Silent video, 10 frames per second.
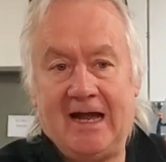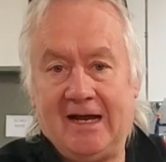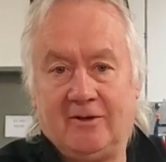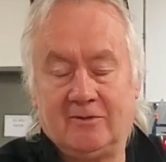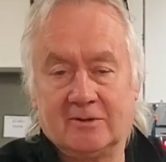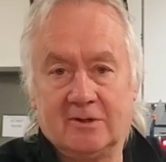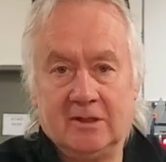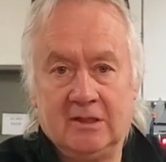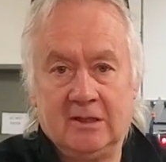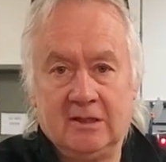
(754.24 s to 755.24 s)
out
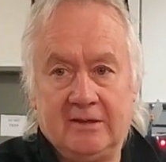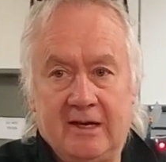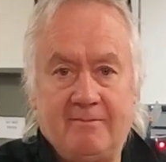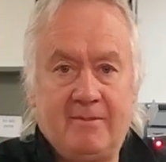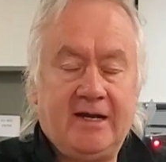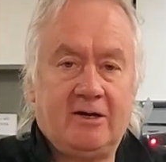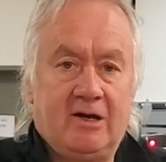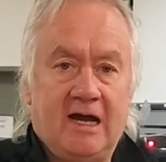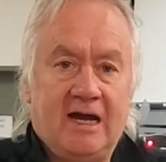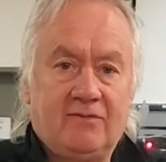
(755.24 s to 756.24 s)
that it may
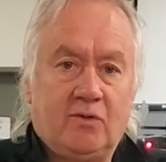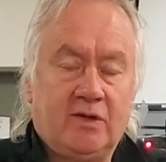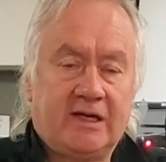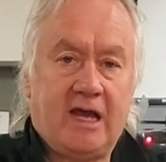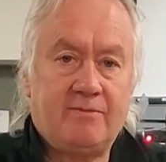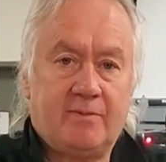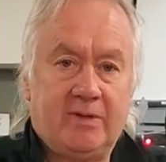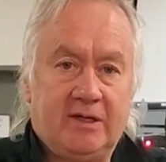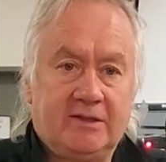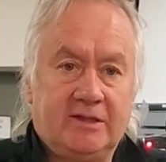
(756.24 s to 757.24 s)
not have all the
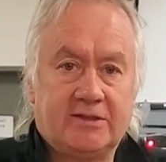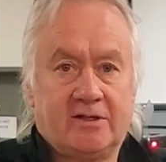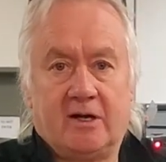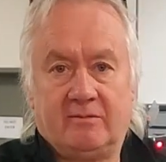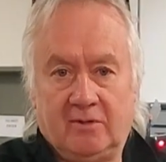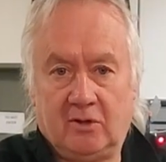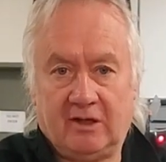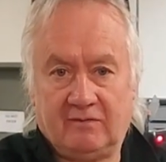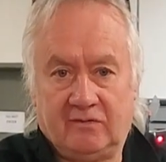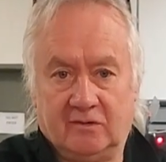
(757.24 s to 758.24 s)
capabilities that I'm
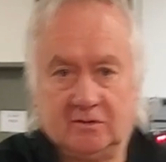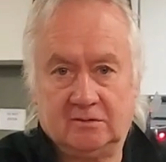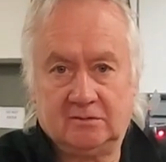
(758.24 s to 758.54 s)
looking for.